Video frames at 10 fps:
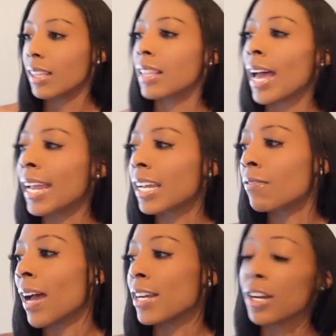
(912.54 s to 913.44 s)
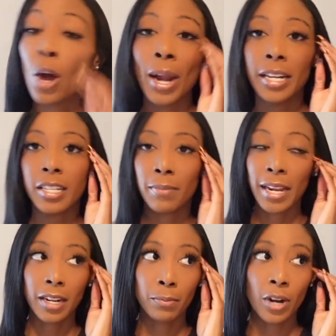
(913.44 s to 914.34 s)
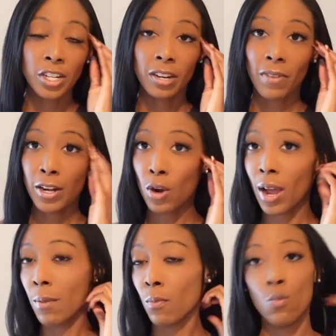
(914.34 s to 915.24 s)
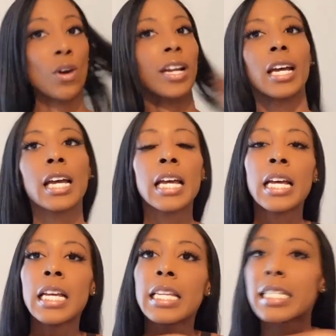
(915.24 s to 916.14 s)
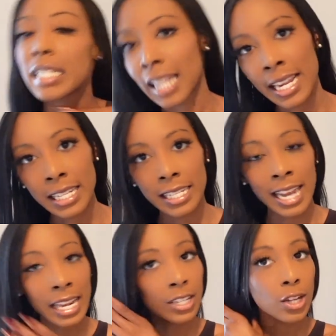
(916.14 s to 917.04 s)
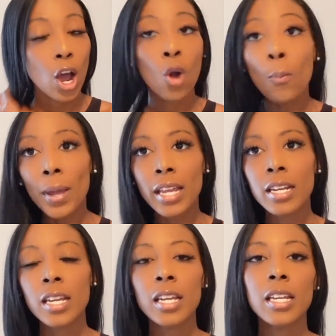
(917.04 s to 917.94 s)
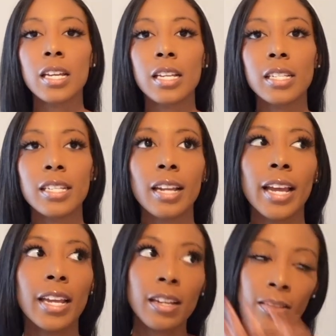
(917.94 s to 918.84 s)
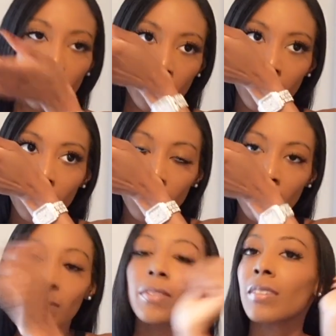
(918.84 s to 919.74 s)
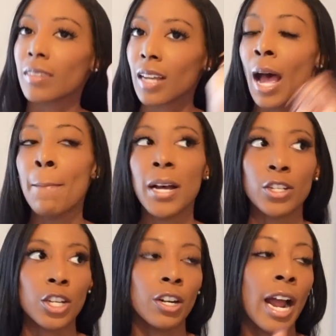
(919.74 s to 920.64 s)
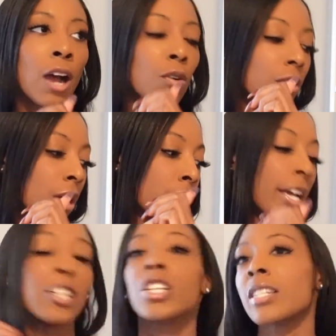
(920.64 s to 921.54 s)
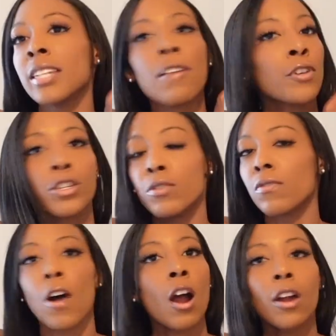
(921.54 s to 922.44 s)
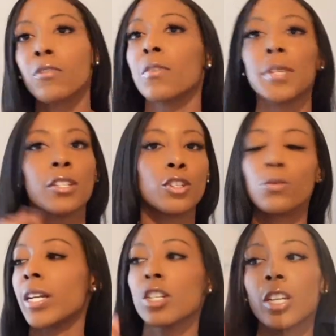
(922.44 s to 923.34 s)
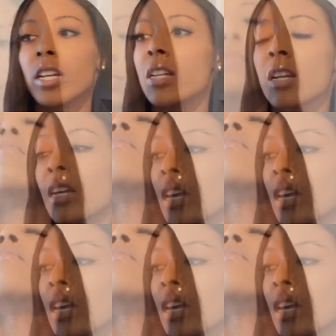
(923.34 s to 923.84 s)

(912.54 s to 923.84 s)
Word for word: Like, if I know I need to make an impression, if I know I want to slice necks open tonight, I bust her out, okay? She's never too far from the situation.